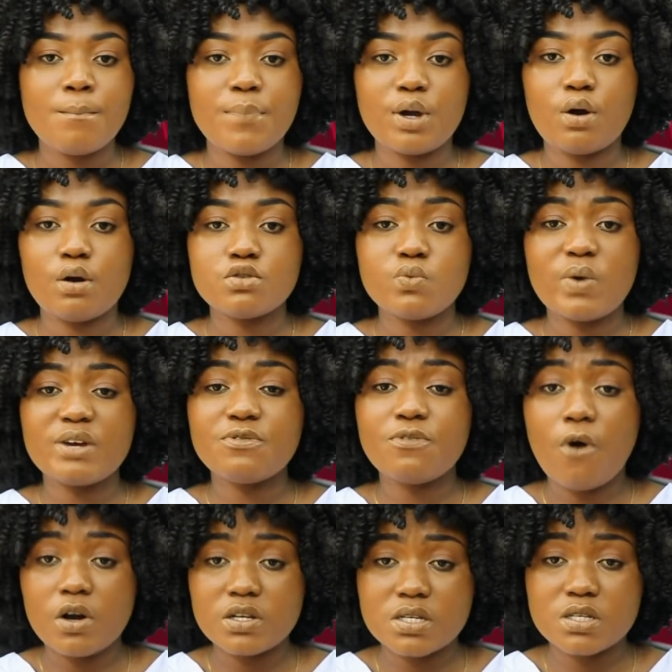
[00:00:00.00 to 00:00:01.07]
because when
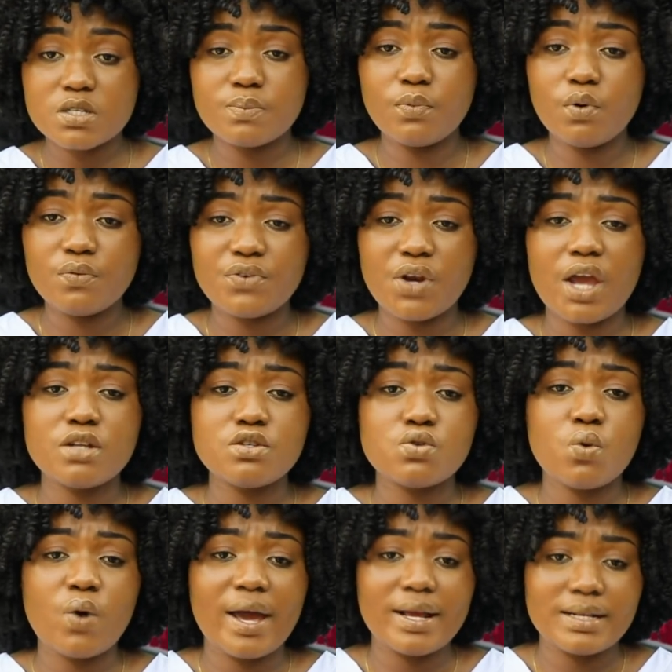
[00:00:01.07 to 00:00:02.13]
forces moved
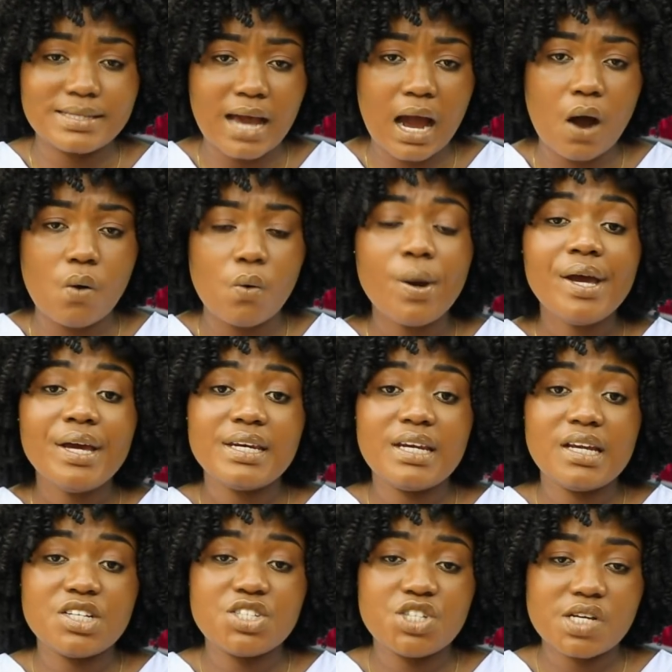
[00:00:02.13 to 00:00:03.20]
into her town,
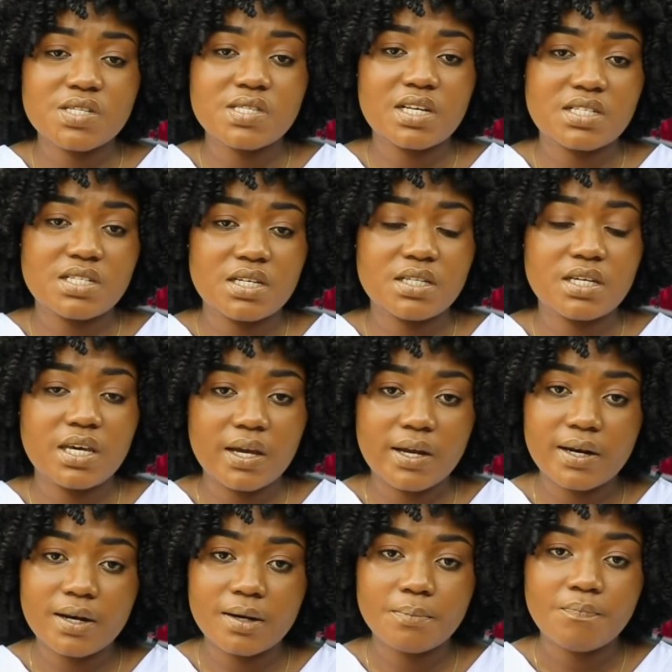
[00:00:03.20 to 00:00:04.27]
they just started killing.